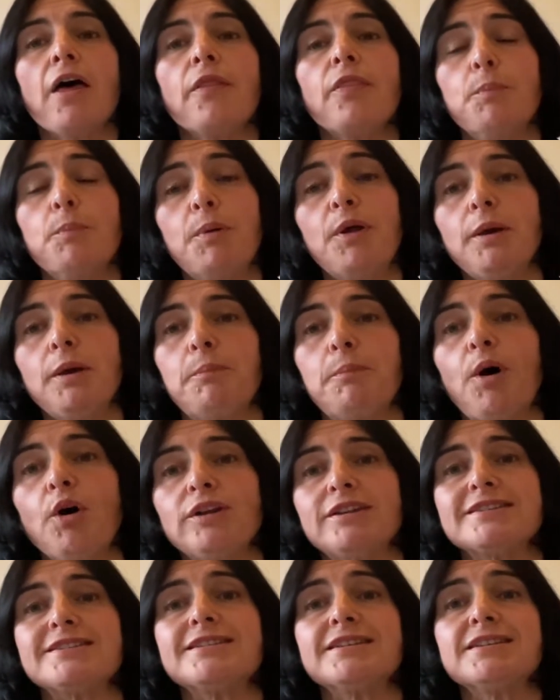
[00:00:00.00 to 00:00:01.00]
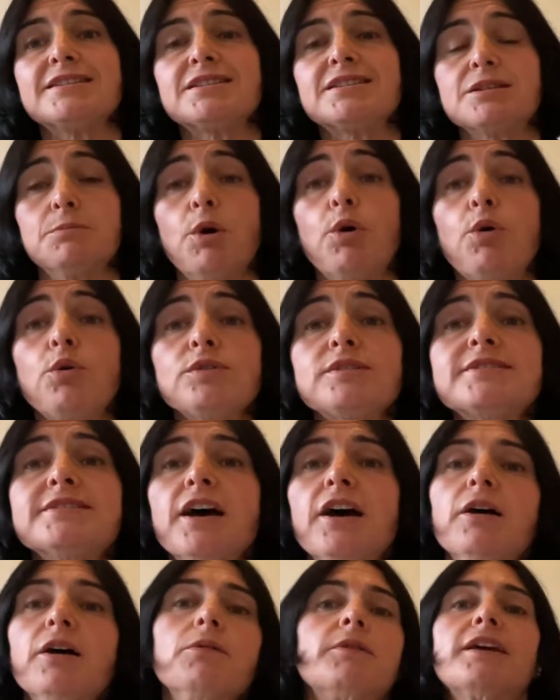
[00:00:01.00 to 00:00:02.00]
The bullet point system
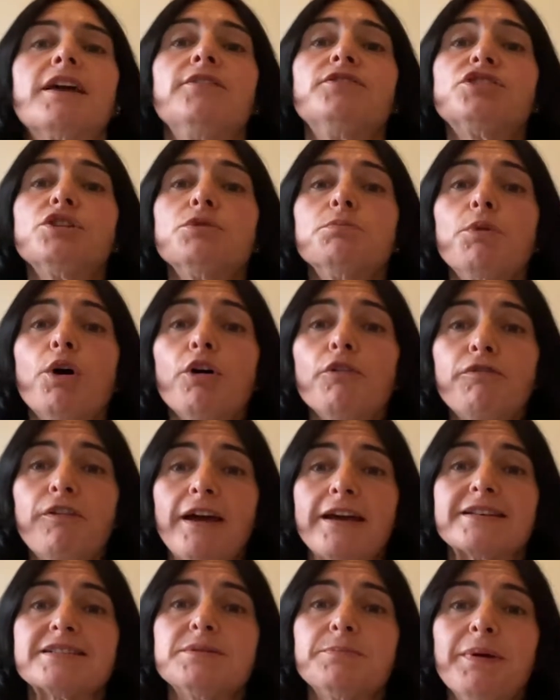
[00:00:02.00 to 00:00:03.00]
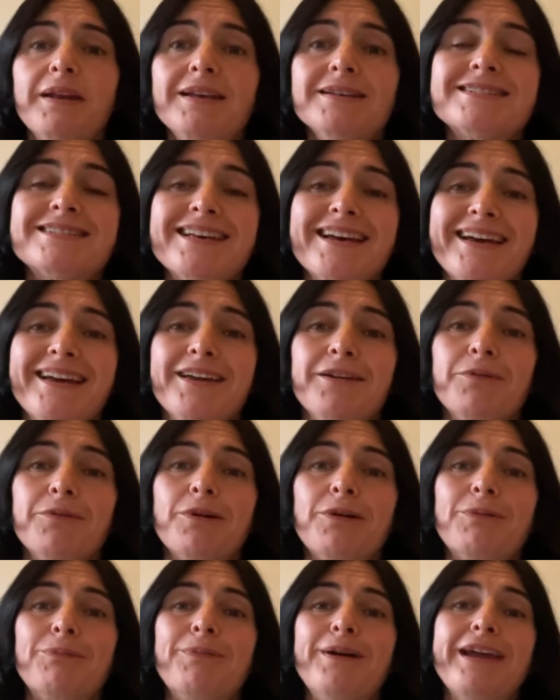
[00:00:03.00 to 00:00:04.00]
also gives you more flexibility.
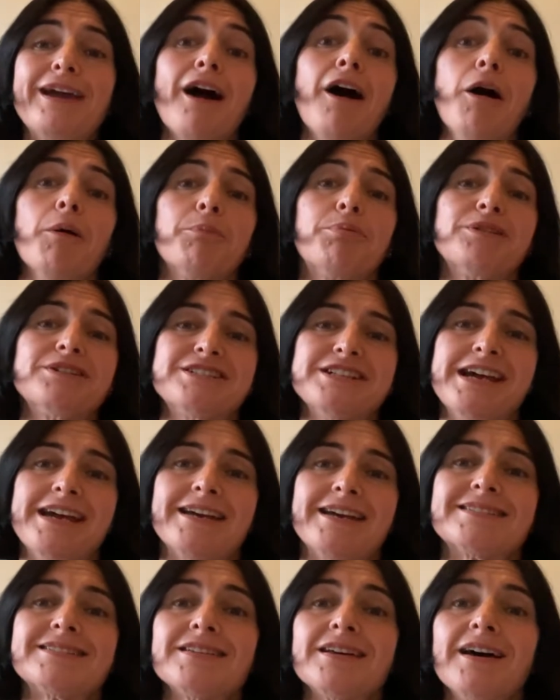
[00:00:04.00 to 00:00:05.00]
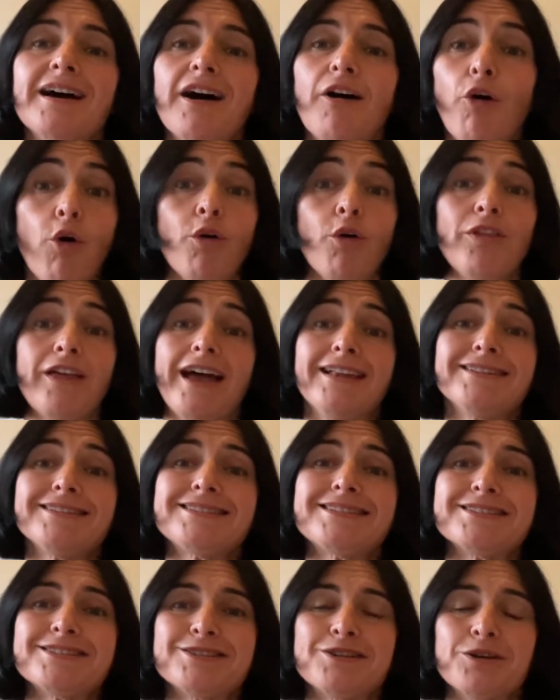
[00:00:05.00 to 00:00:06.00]
We can't predict all the
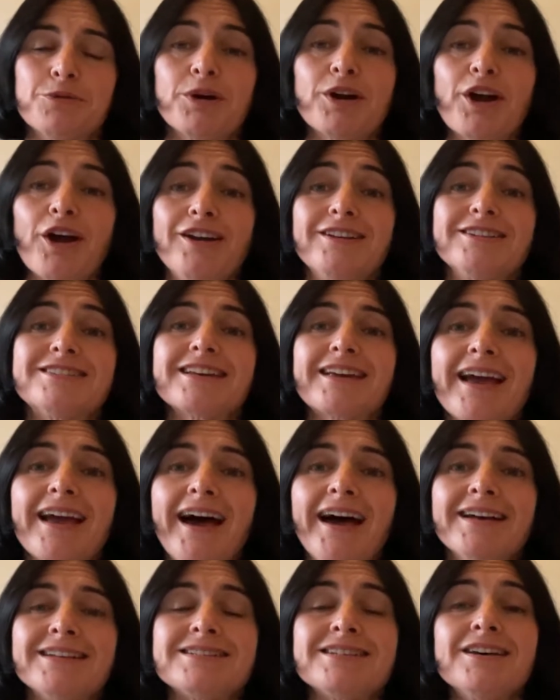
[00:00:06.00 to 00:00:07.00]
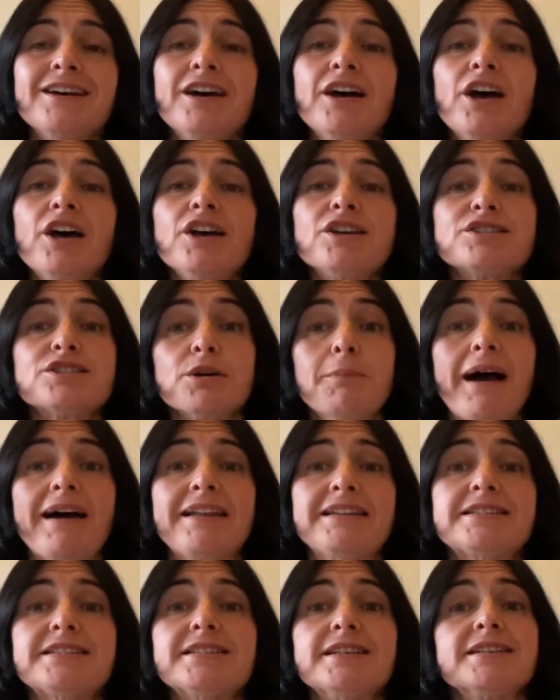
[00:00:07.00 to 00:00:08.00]
answers that we're going get. Some
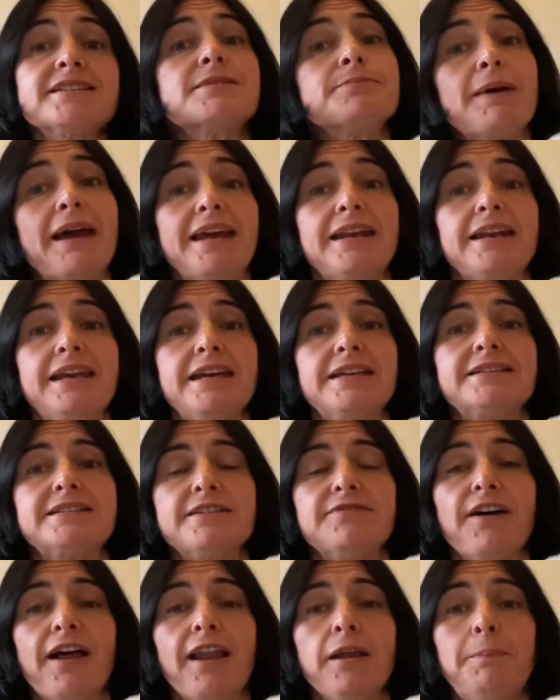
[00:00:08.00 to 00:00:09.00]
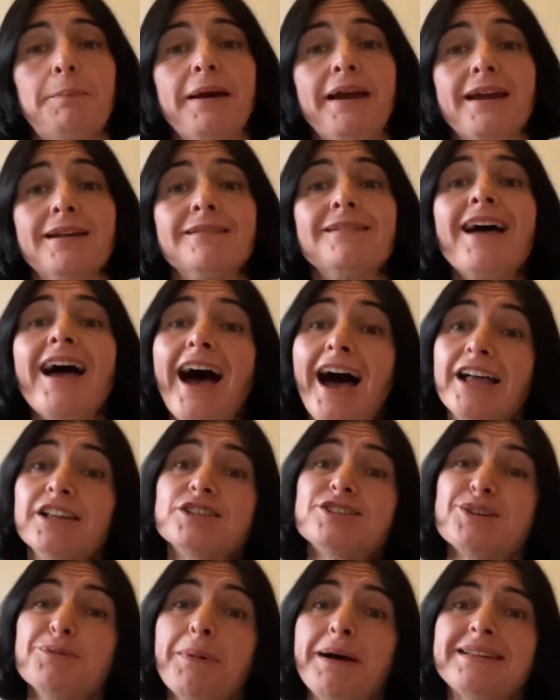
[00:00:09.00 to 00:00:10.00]
answers may need developing, and
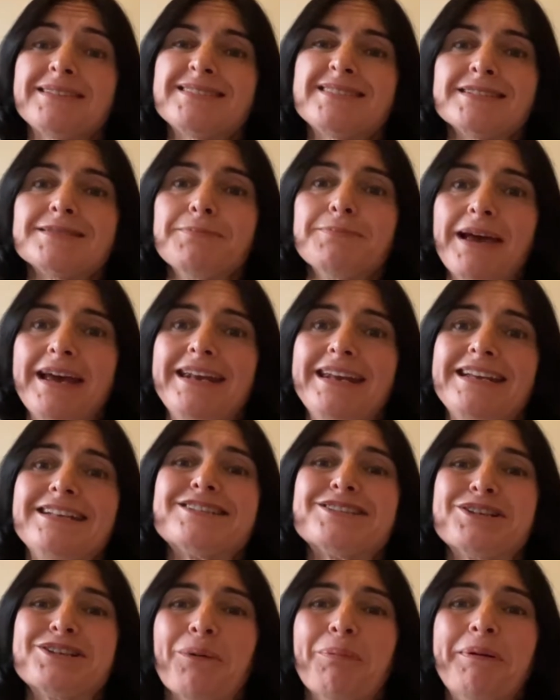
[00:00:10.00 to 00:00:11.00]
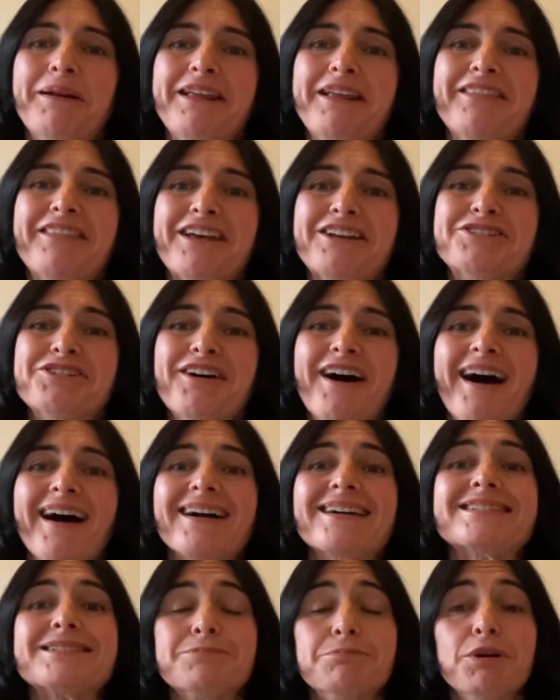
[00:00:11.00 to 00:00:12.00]
some answers may need stopping in their
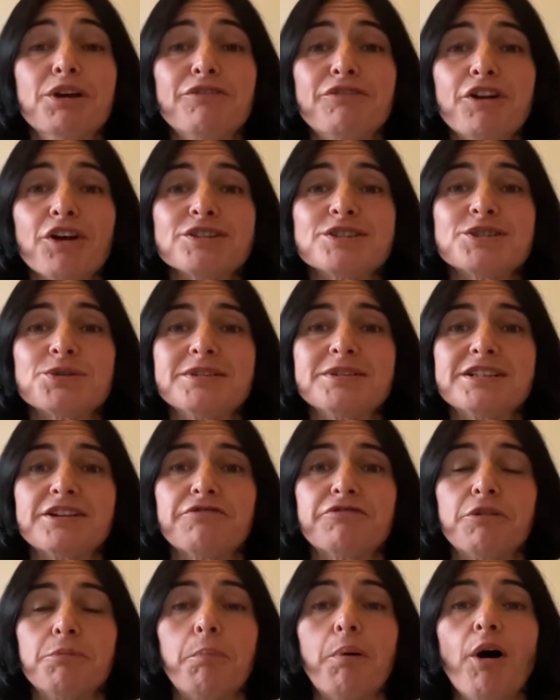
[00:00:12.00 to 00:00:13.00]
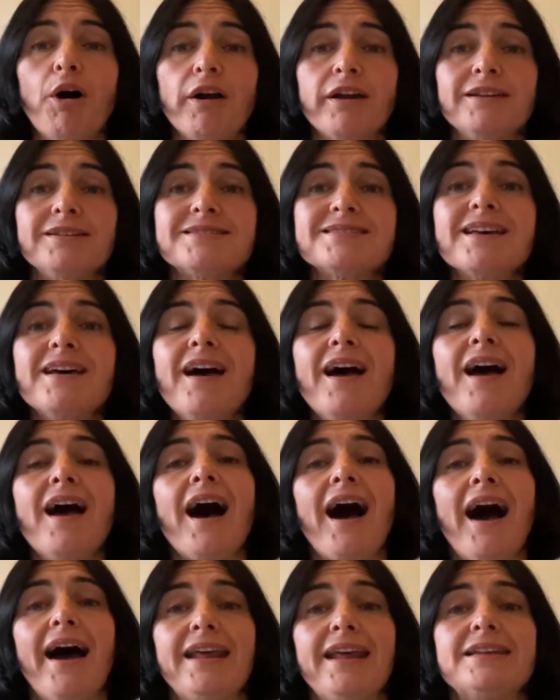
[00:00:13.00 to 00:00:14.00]
tracks and moving on to a different point.
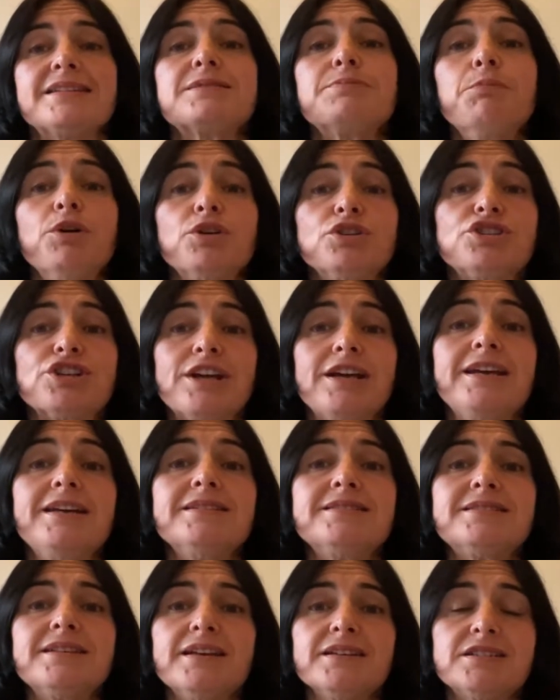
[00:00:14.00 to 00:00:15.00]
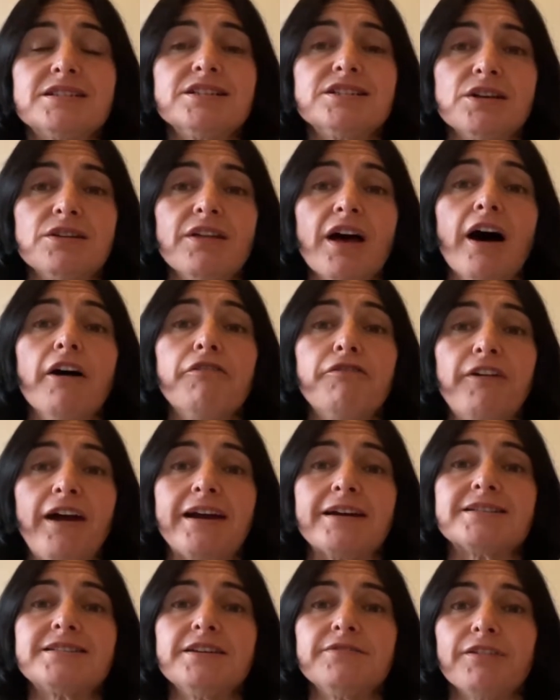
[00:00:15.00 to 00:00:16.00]
And it's much easier to do that
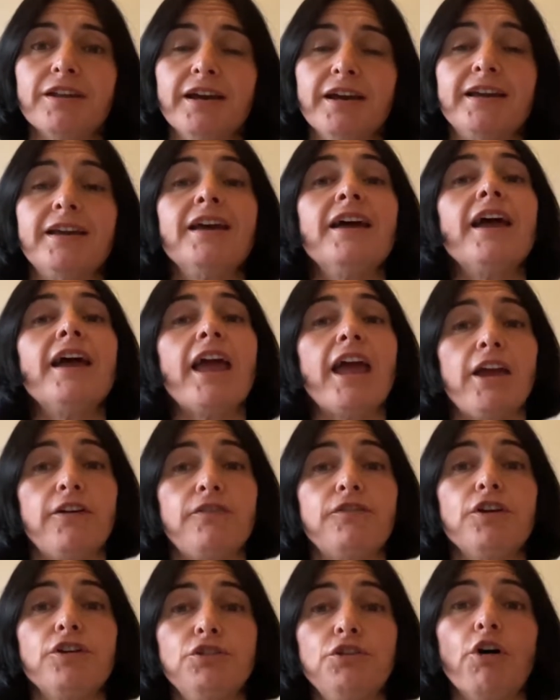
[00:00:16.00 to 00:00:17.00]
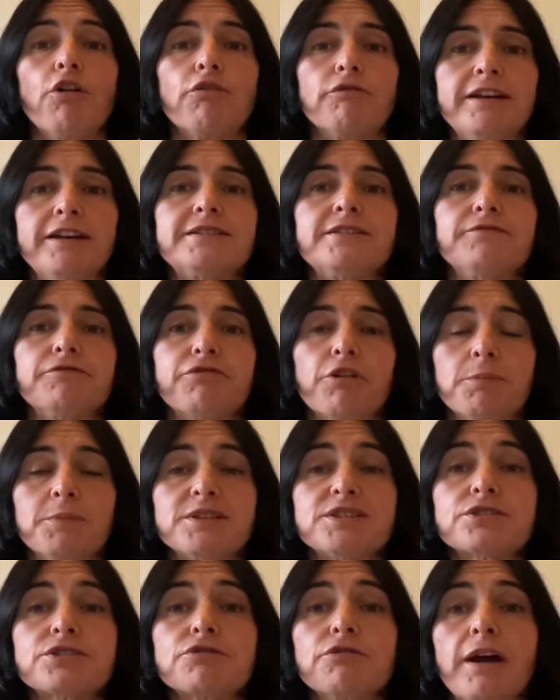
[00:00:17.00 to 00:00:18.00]
effectively if you're not reading from a
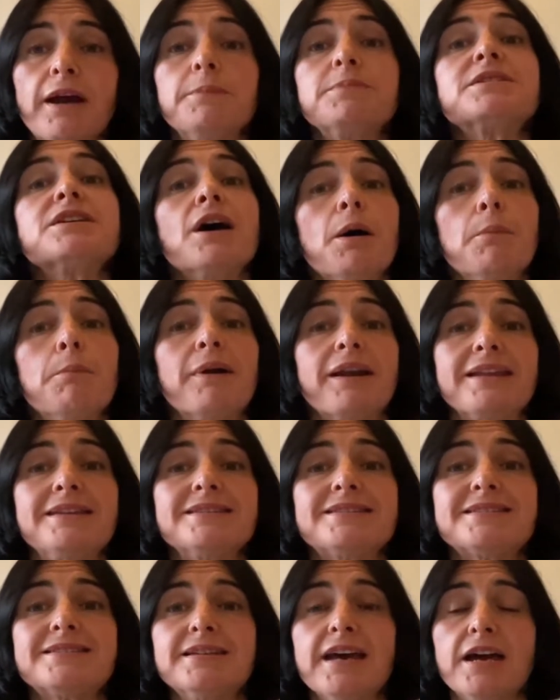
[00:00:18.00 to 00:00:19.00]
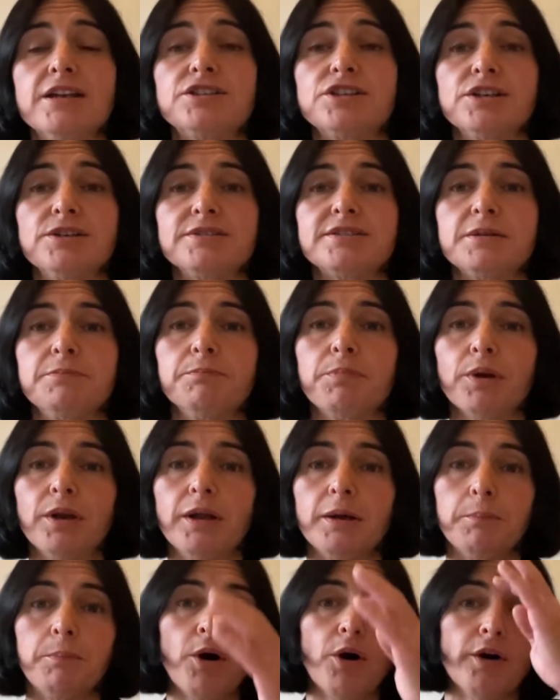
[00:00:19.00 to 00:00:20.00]
script, but instead using
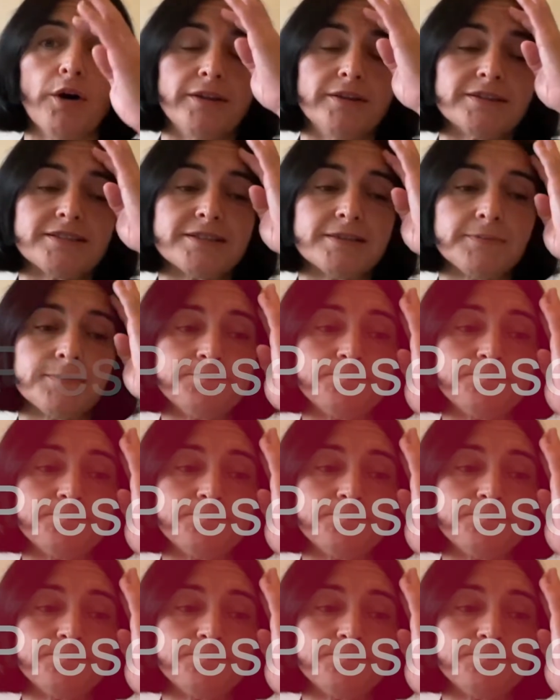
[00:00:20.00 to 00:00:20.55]
bullet points.